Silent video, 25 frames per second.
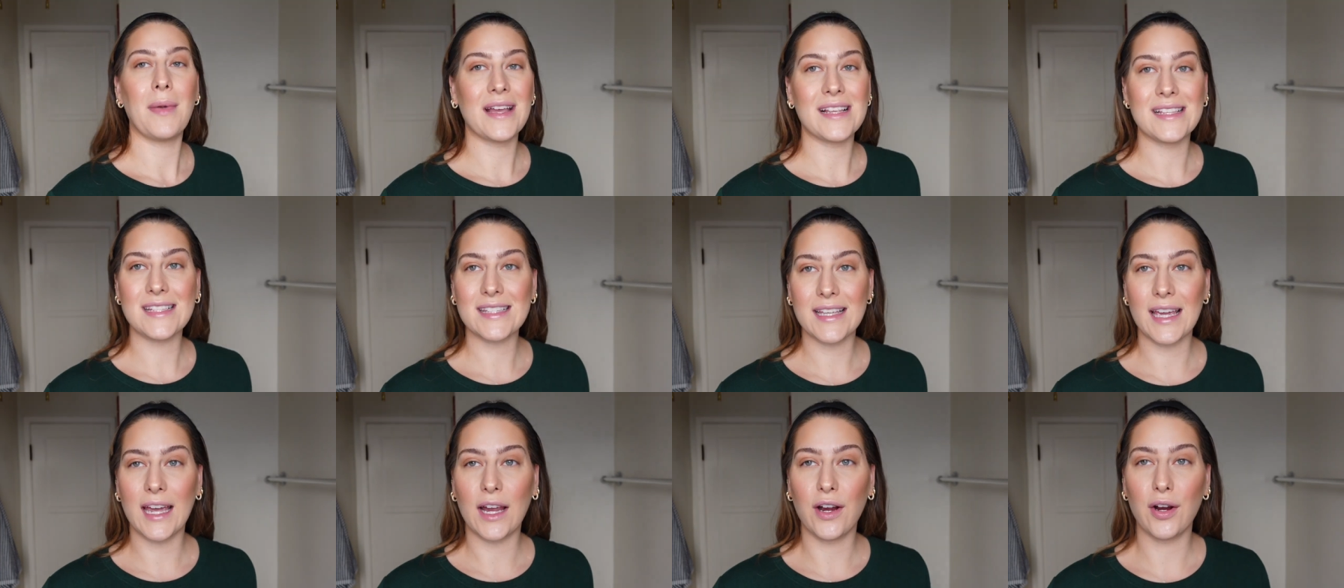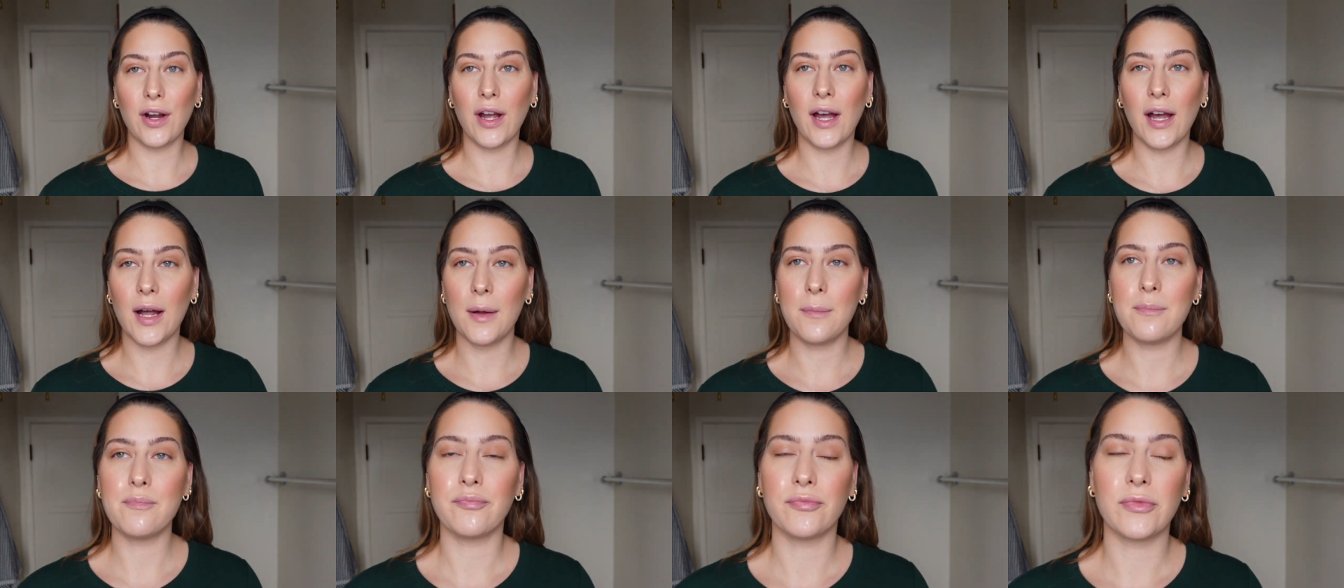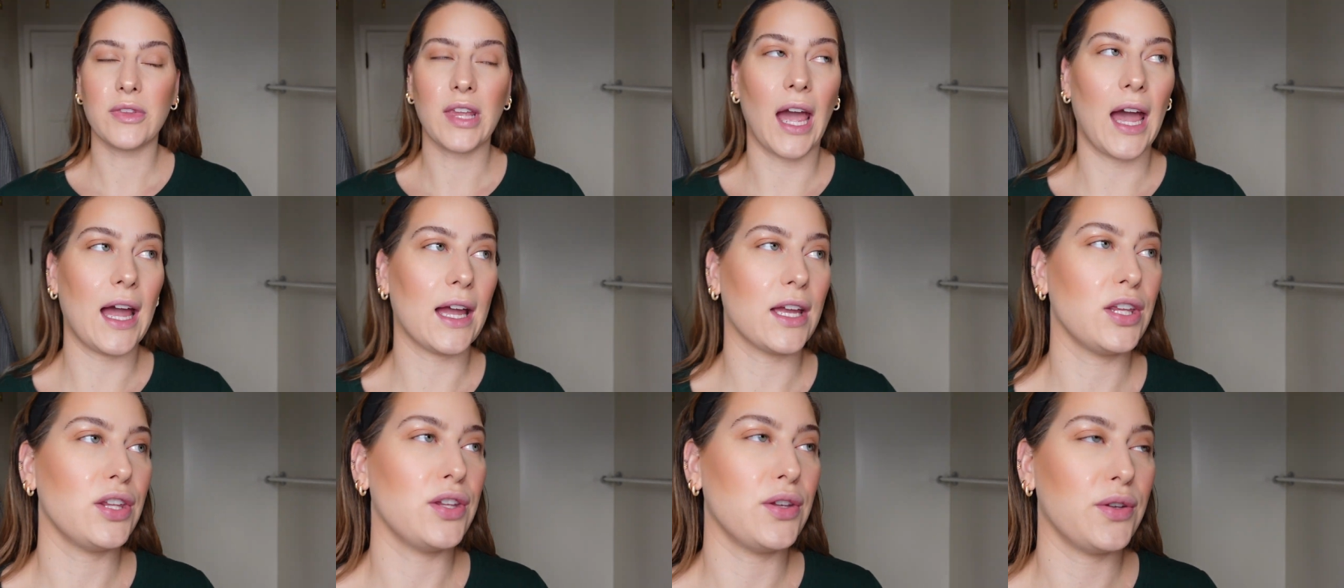Mascara,
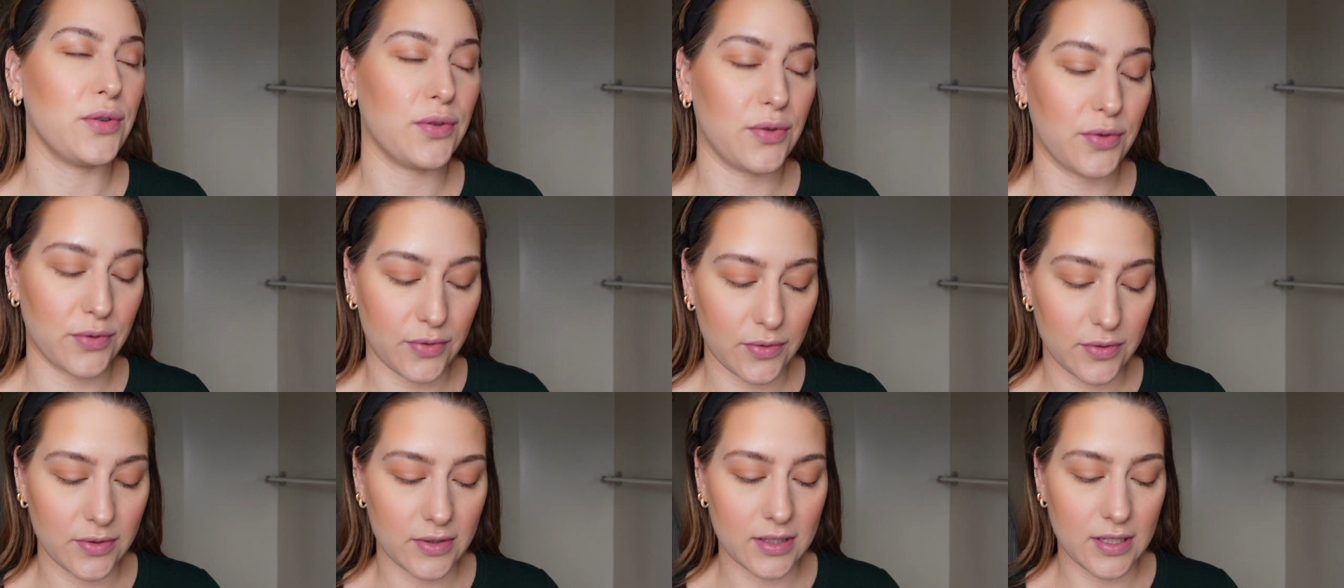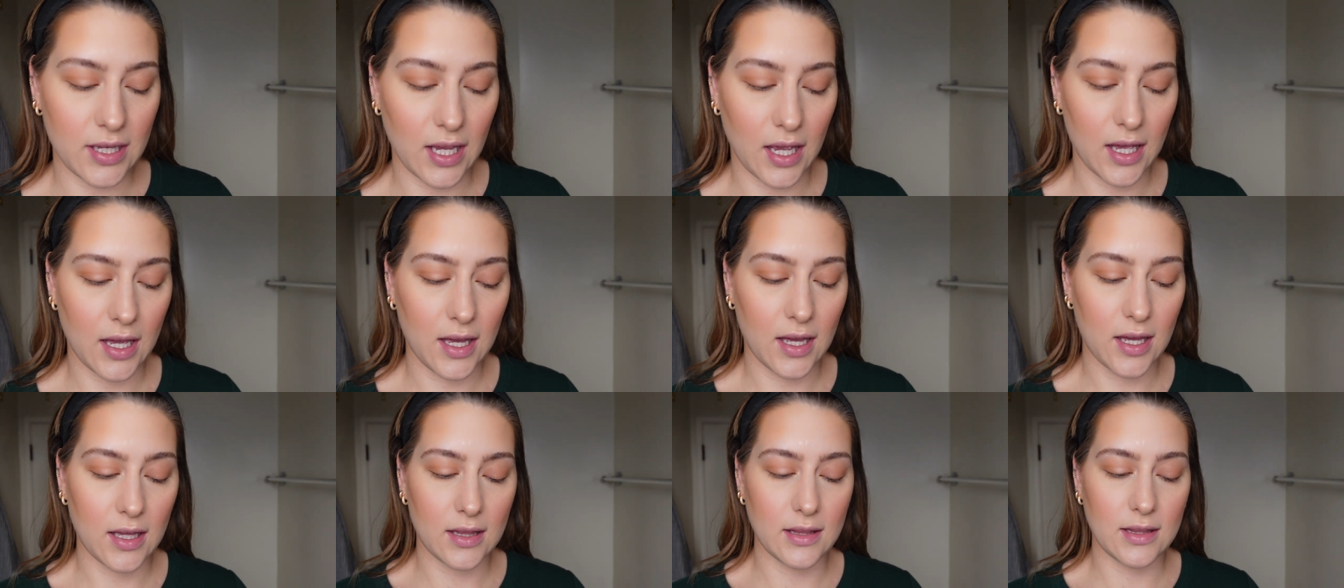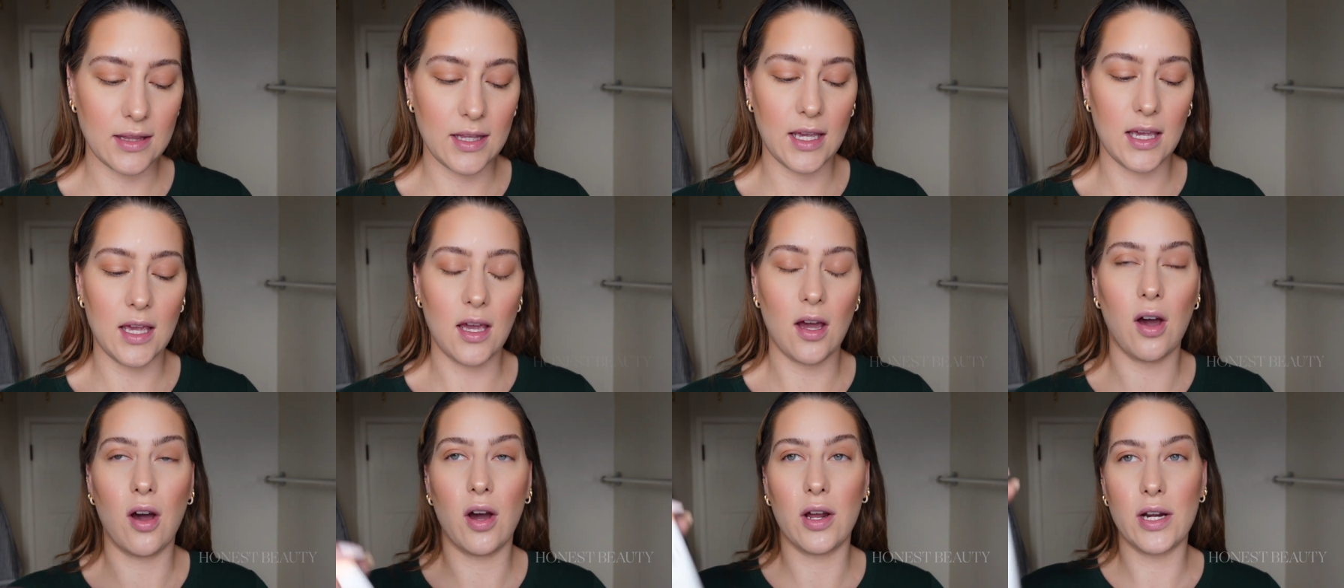I use
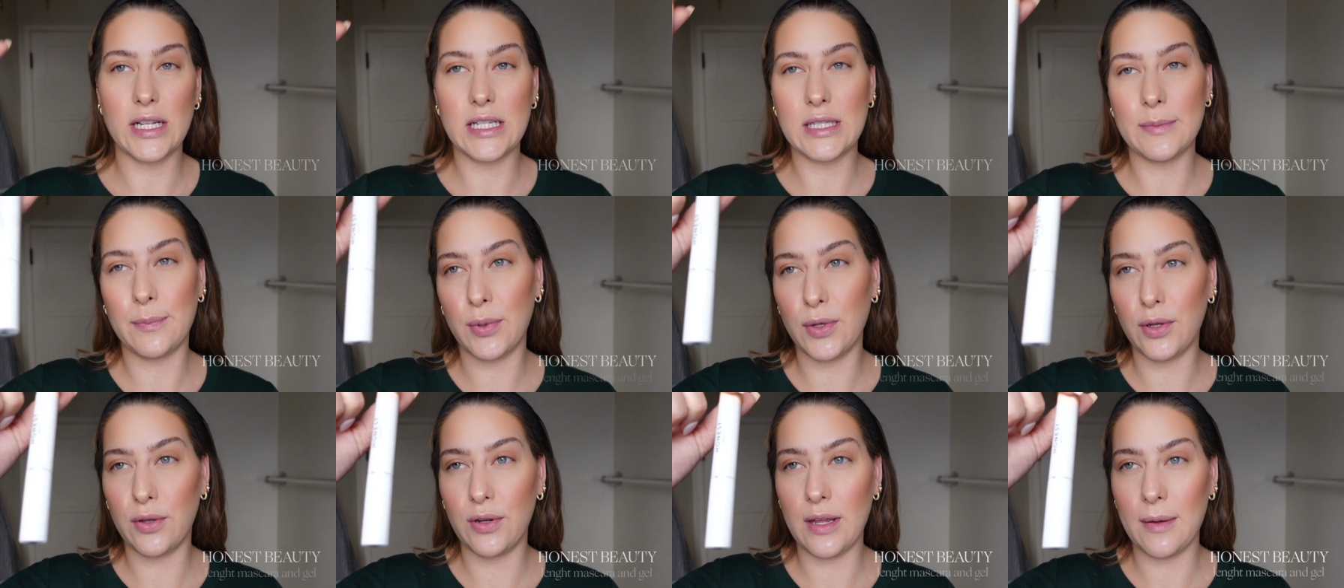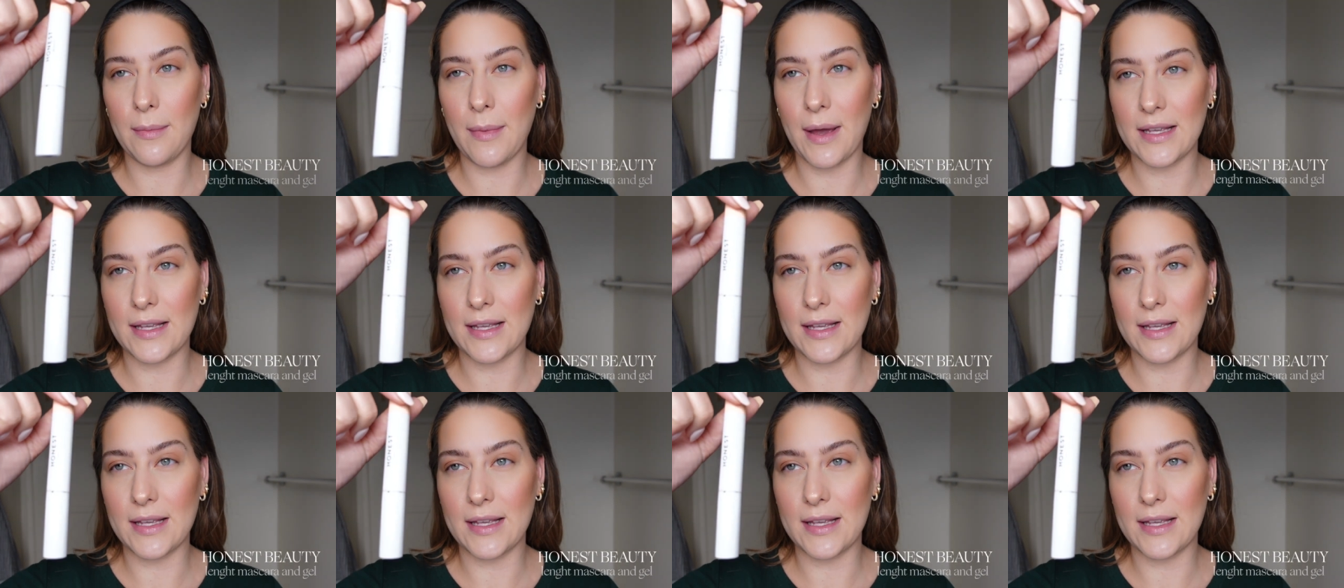the Honest Beauty